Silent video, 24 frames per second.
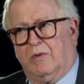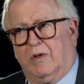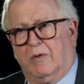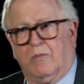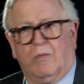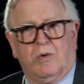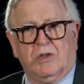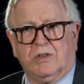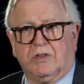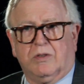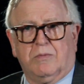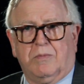
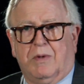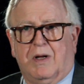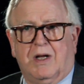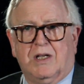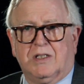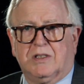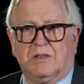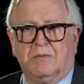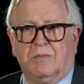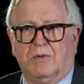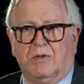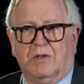that wasn't
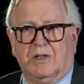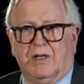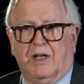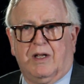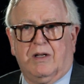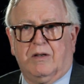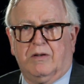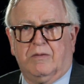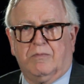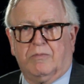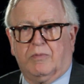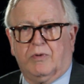possible
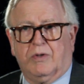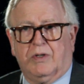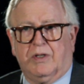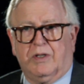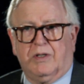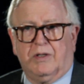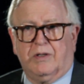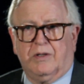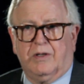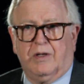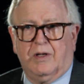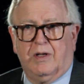again
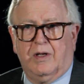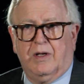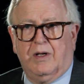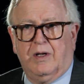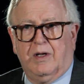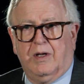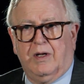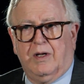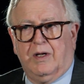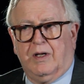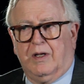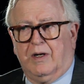
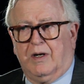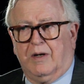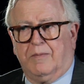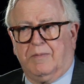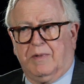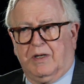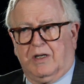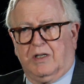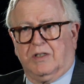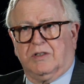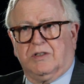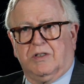pre-internet
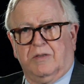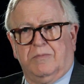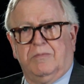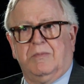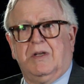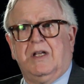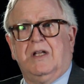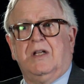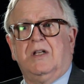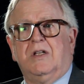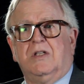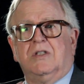because the
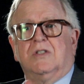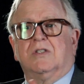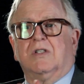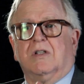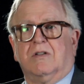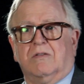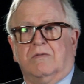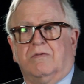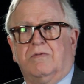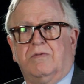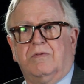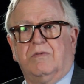means
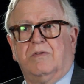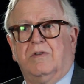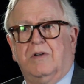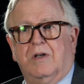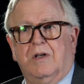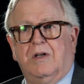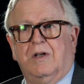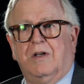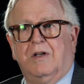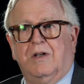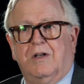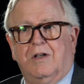of
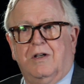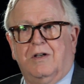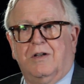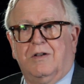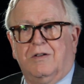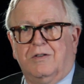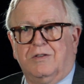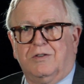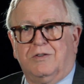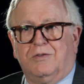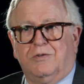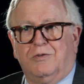
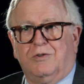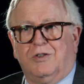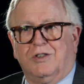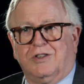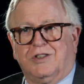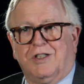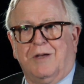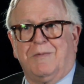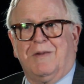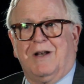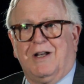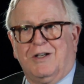
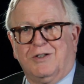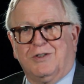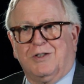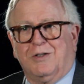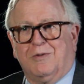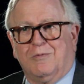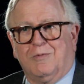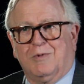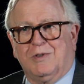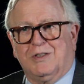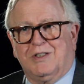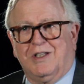
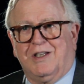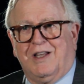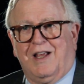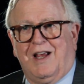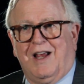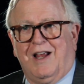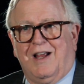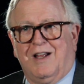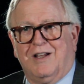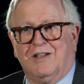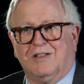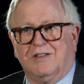dissemination was in the
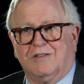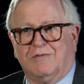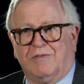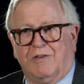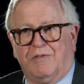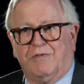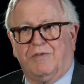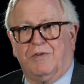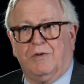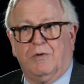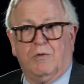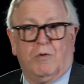hands of
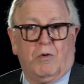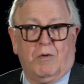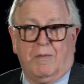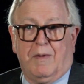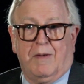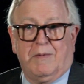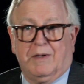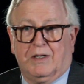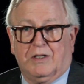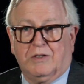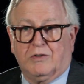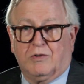a few or
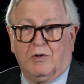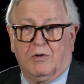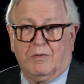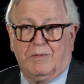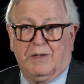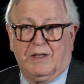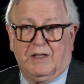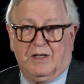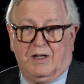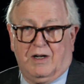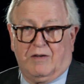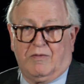maybe controlled
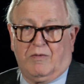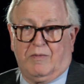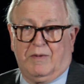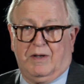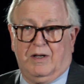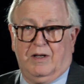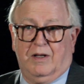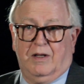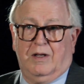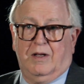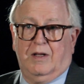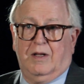by the
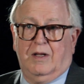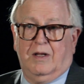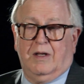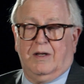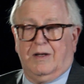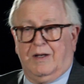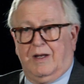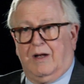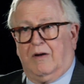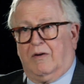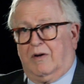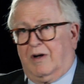government.
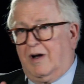Now,